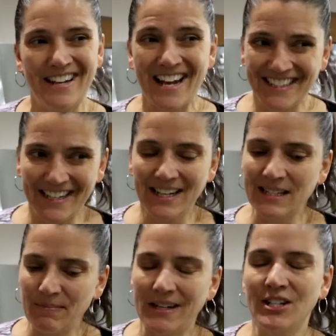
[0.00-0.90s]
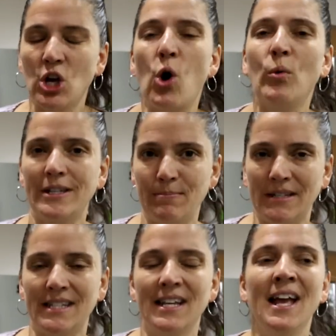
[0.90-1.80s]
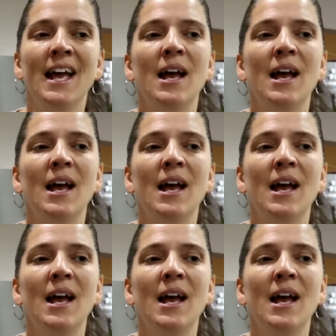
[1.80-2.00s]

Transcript: Not today, because Monday's always busy,